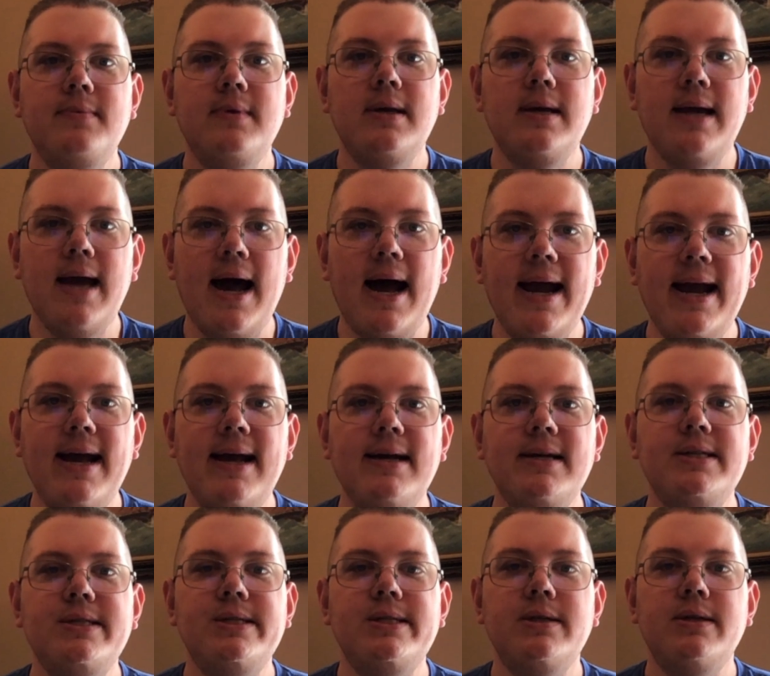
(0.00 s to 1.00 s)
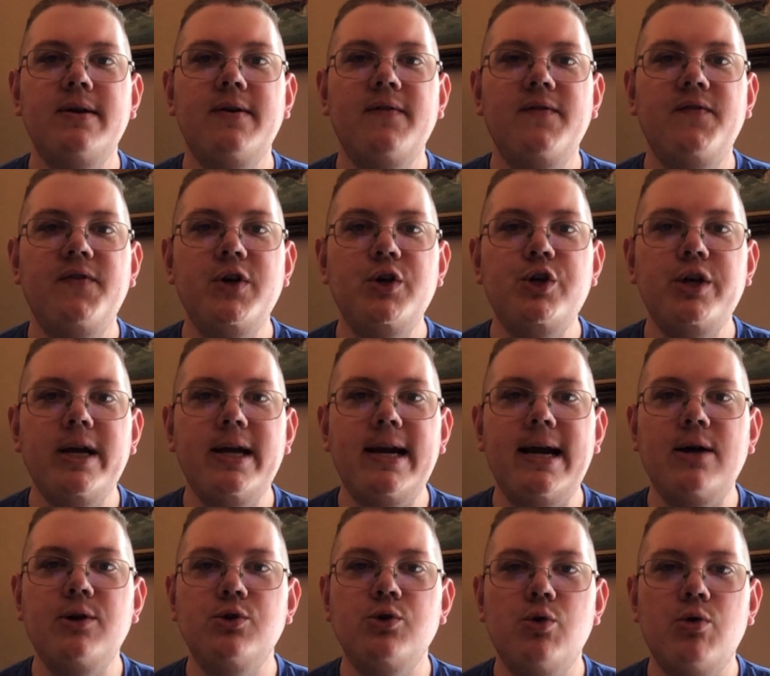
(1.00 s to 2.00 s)
kayaks, fishing and
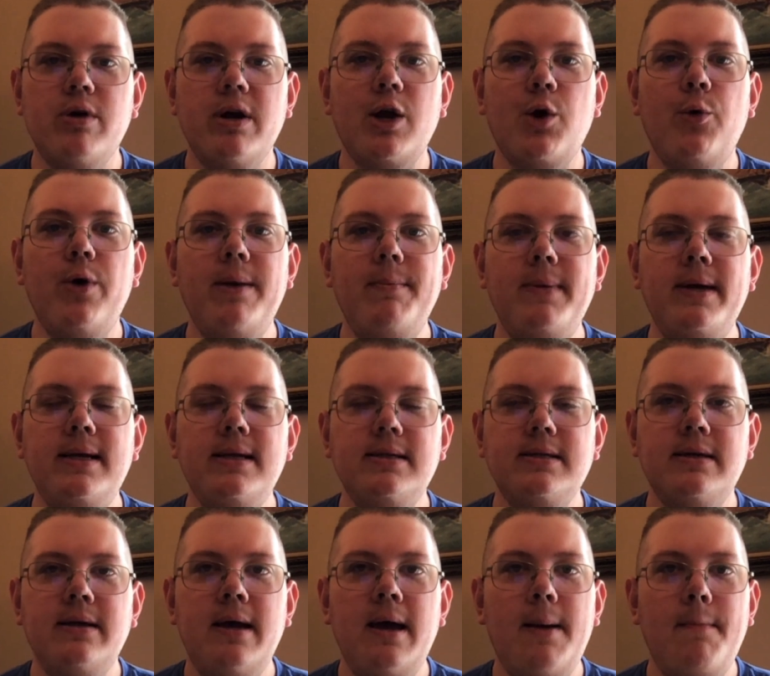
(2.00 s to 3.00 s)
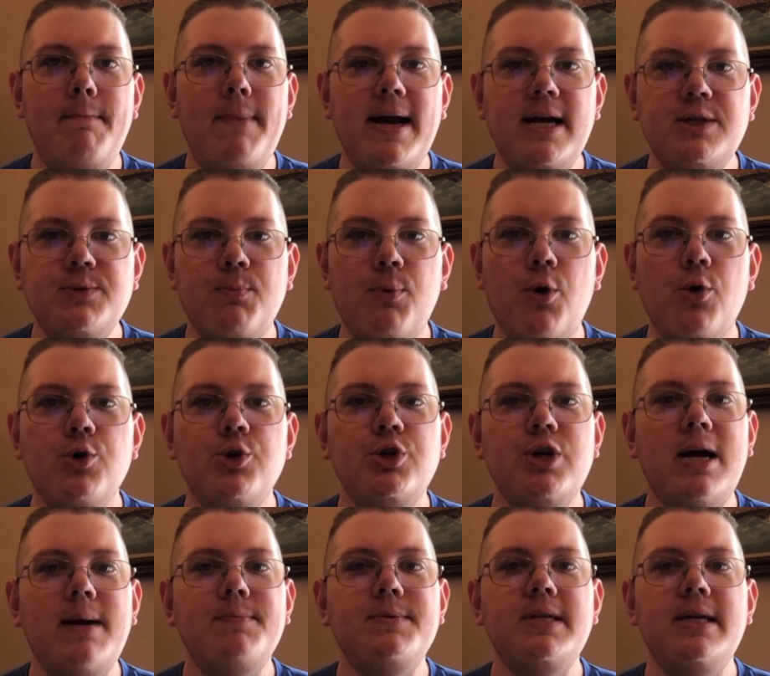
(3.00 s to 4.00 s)
outdoor equipment, Bass Pro
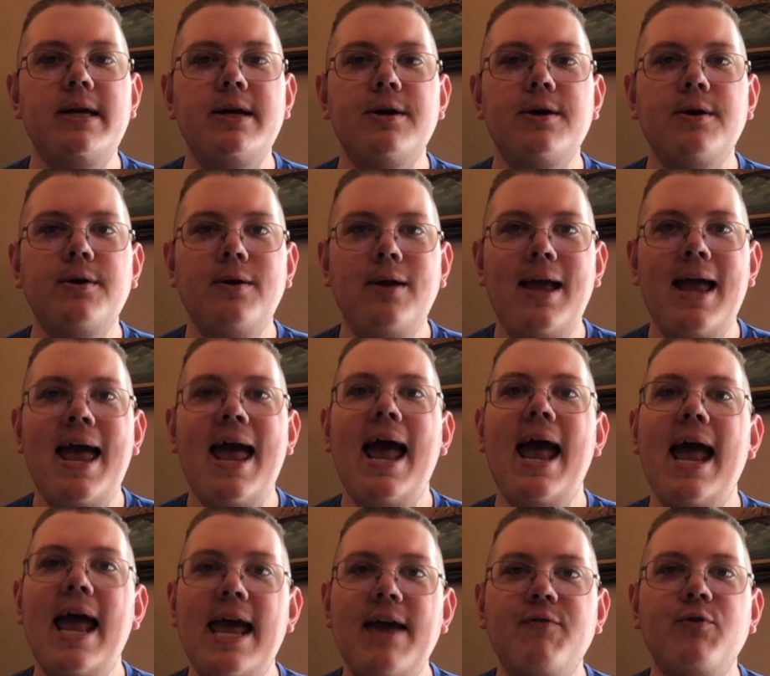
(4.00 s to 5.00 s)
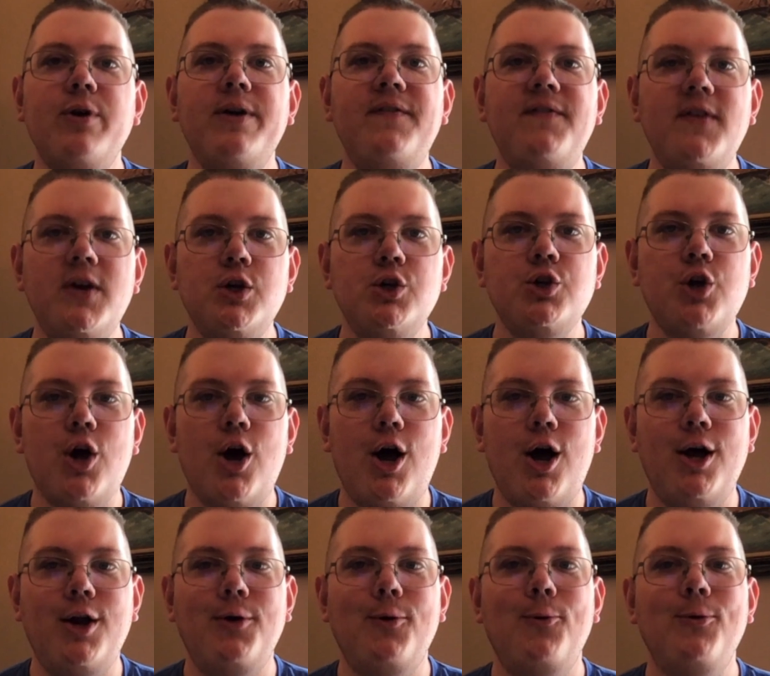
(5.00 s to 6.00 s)
Shops gear. Every fish
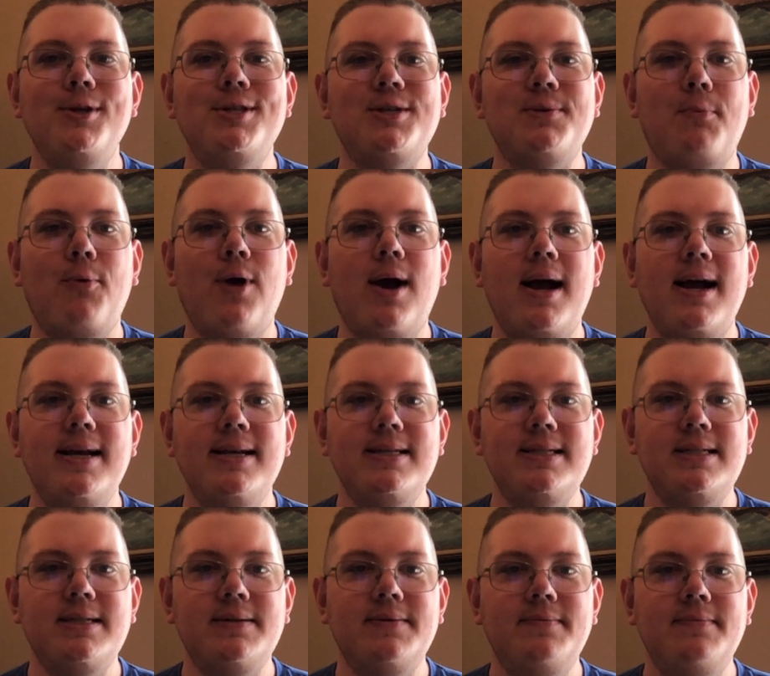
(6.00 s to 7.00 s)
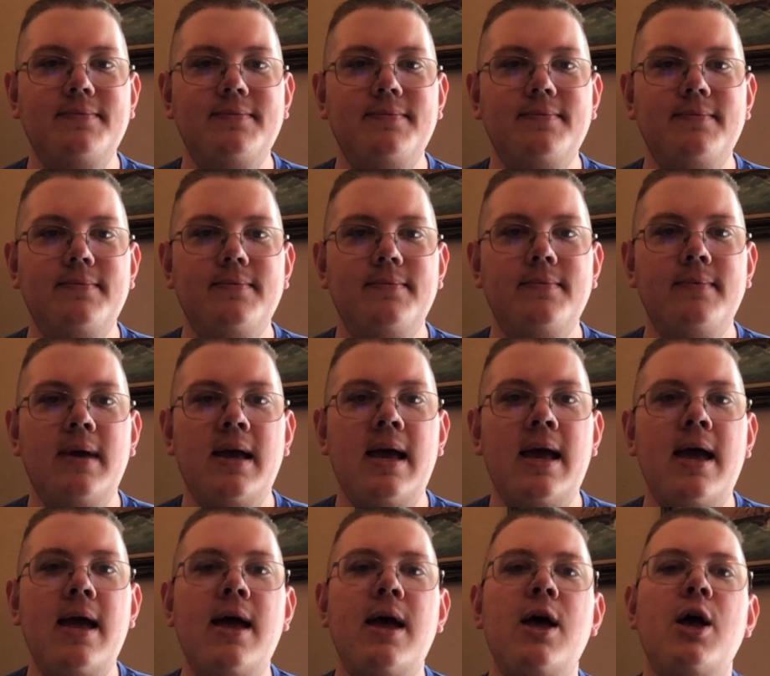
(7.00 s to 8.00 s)
caught wins a prize.
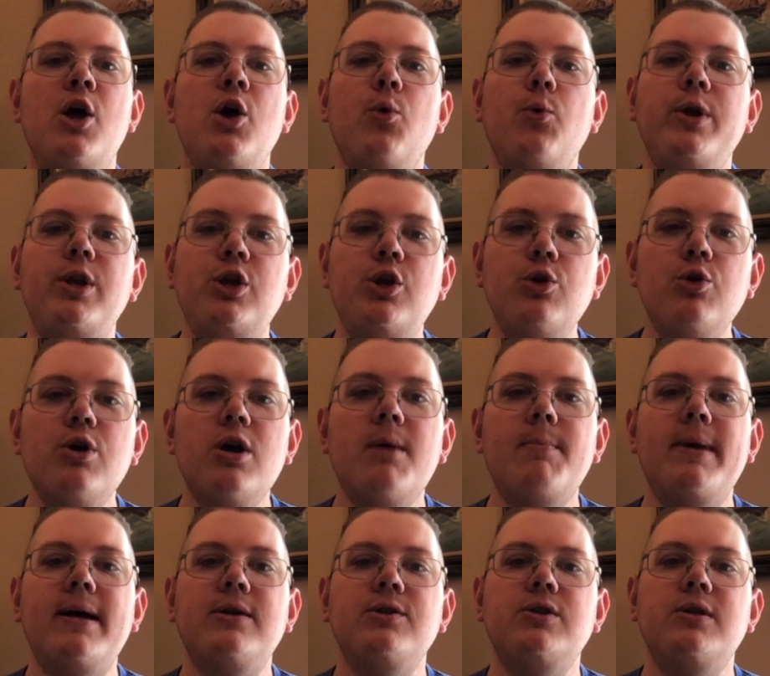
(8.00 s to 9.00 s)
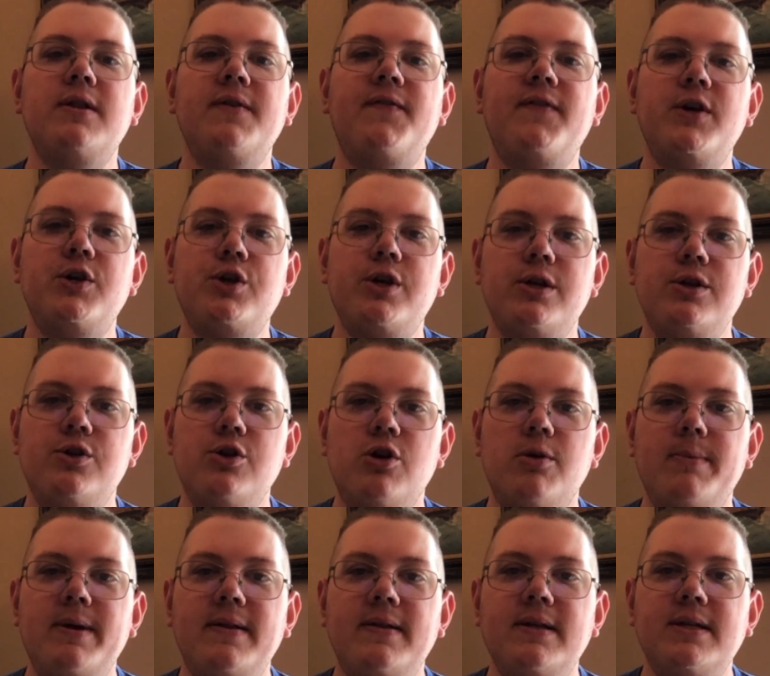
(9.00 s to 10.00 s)
When you come out to the fishing
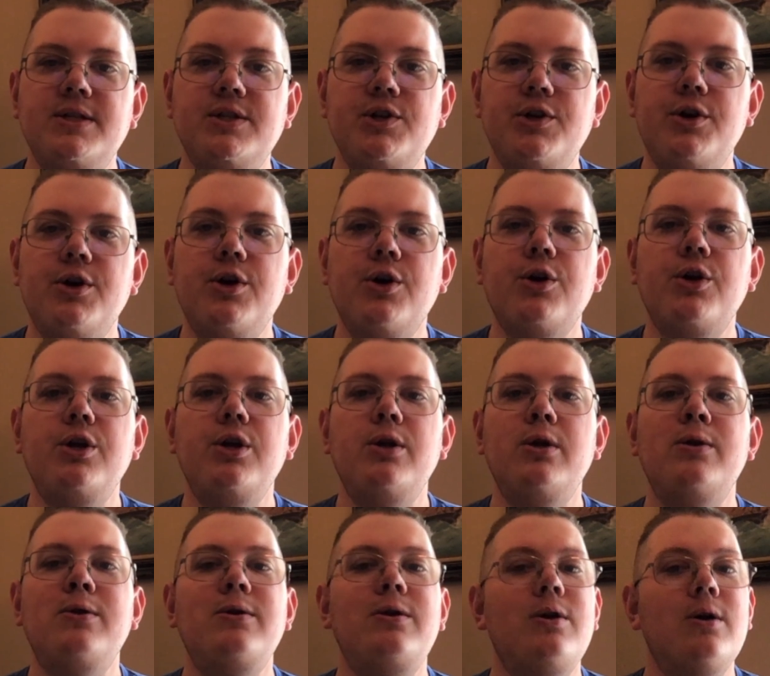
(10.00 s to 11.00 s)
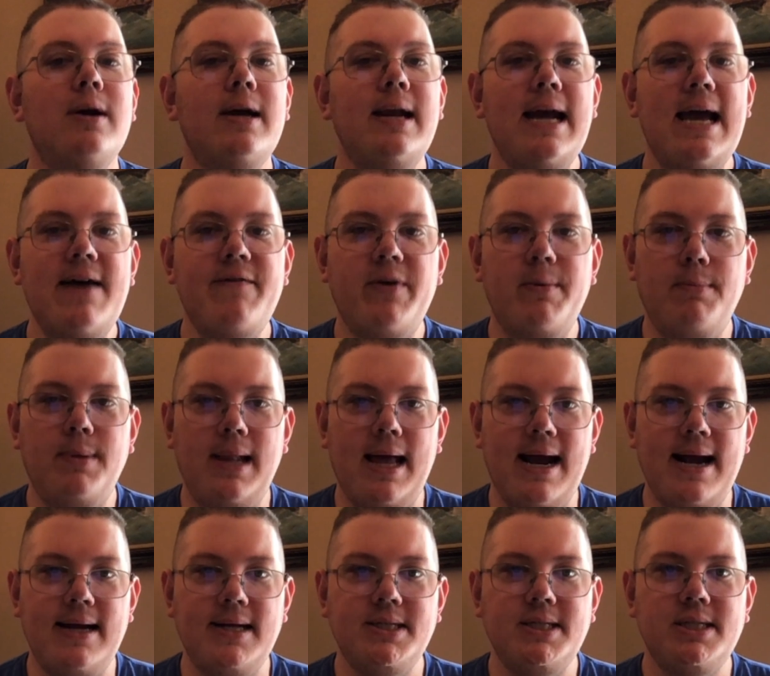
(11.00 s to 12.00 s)
derby this year, you're going to have a
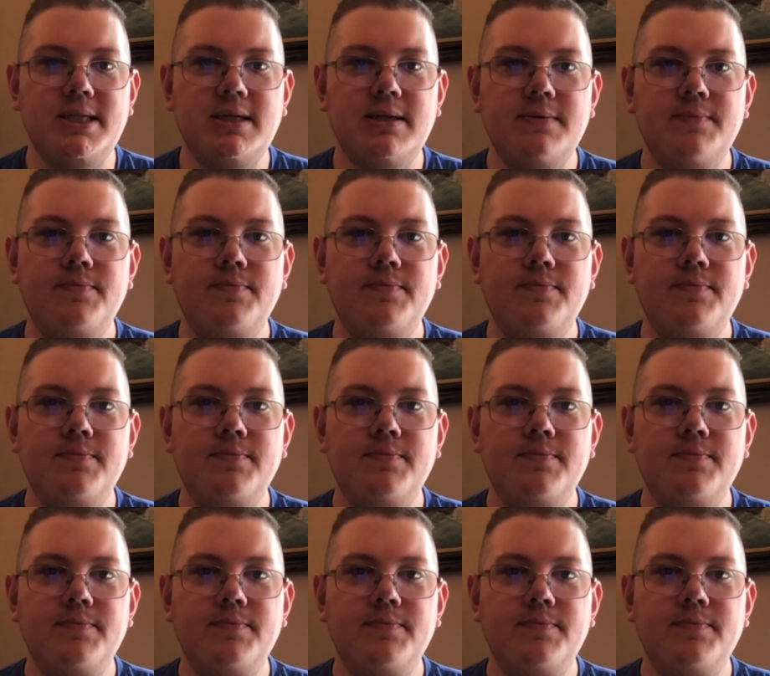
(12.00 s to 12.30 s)
blast.